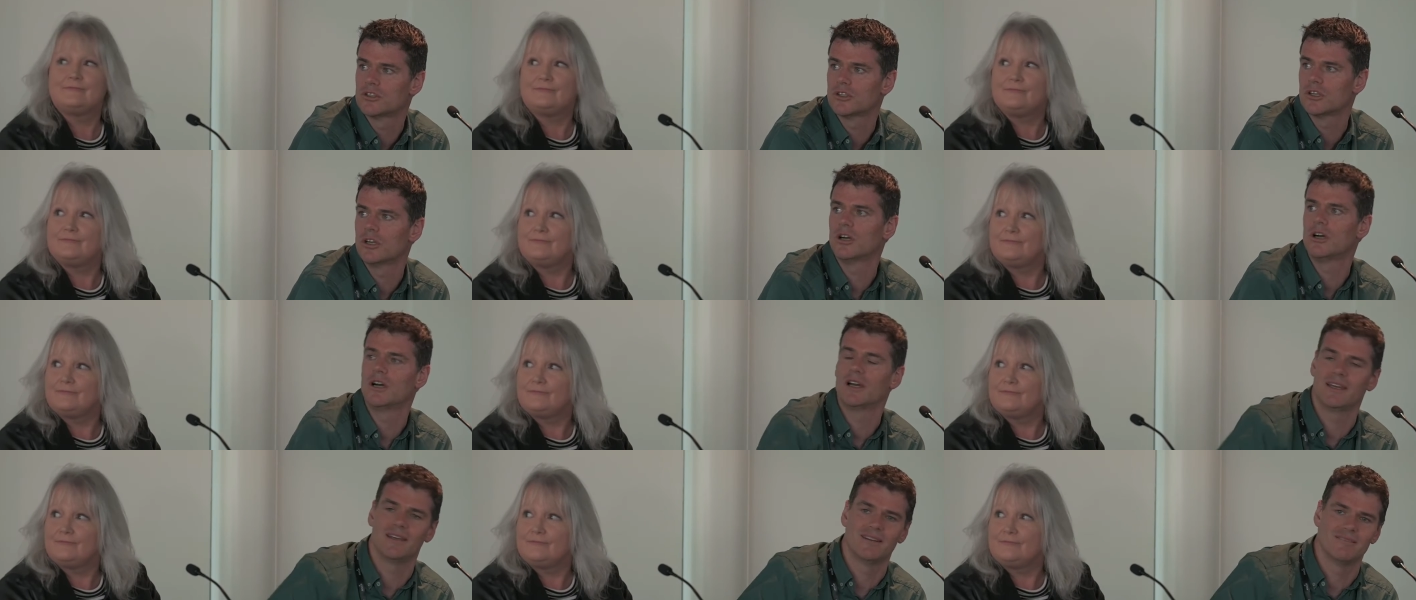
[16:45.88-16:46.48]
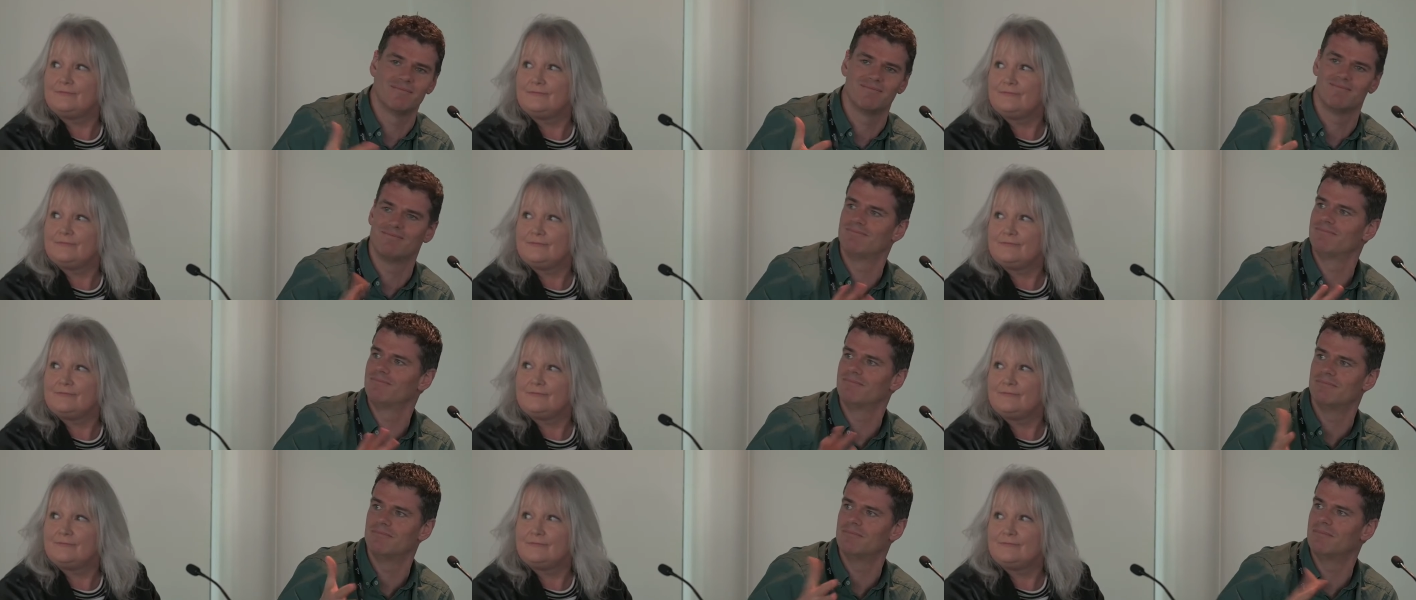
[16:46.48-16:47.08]
Speaker 1: try and
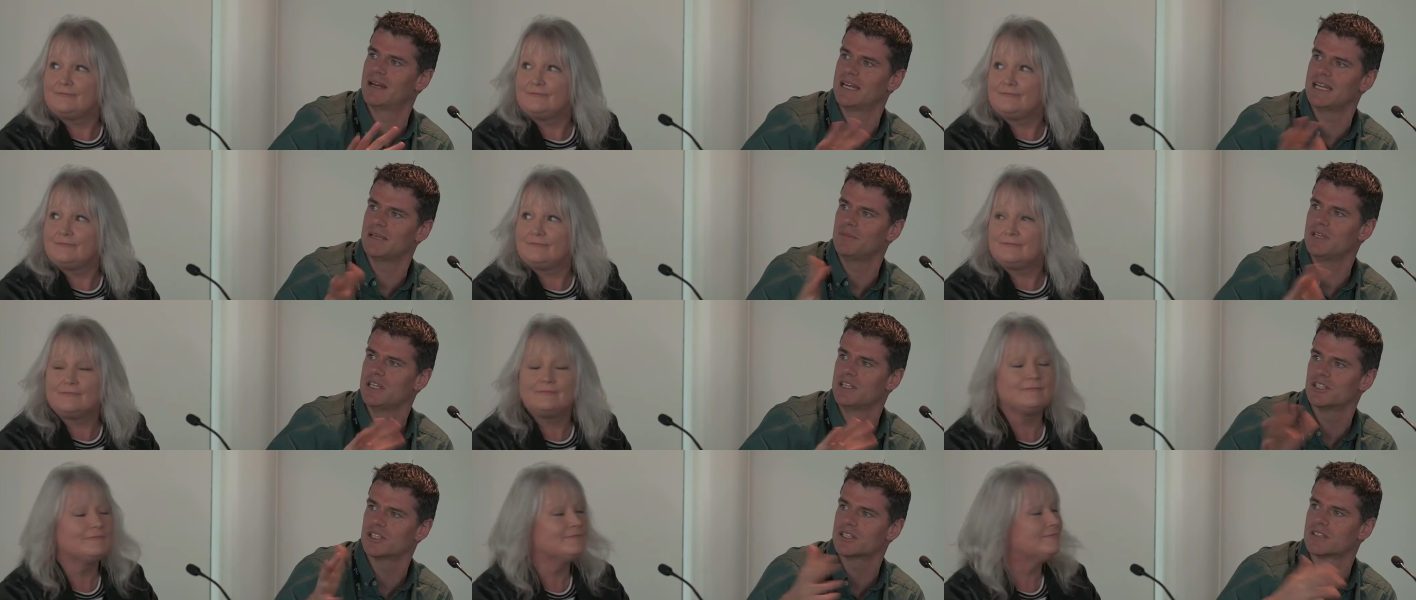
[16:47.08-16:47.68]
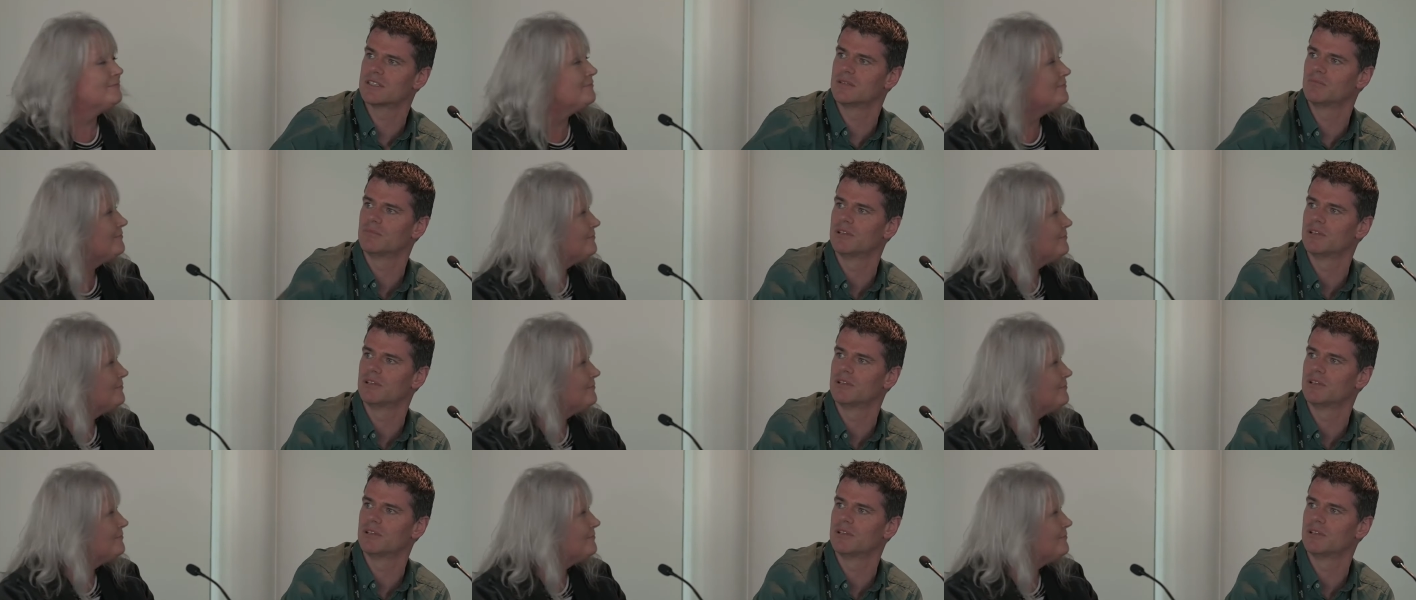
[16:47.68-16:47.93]
maybe yeah. just